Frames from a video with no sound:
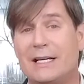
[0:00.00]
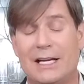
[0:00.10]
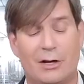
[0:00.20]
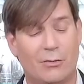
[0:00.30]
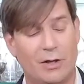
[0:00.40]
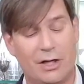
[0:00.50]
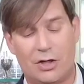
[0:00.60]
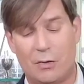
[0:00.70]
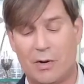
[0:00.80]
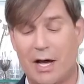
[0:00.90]
in a really
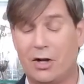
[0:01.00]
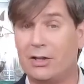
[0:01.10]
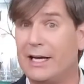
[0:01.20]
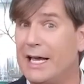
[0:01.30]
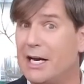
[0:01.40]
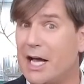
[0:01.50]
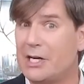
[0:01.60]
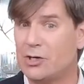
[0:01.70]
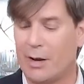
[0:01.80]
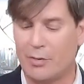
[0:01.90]
cute bottle and an
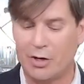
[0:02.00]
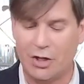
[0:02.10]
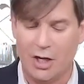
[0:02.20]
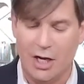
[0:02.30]
eyedropper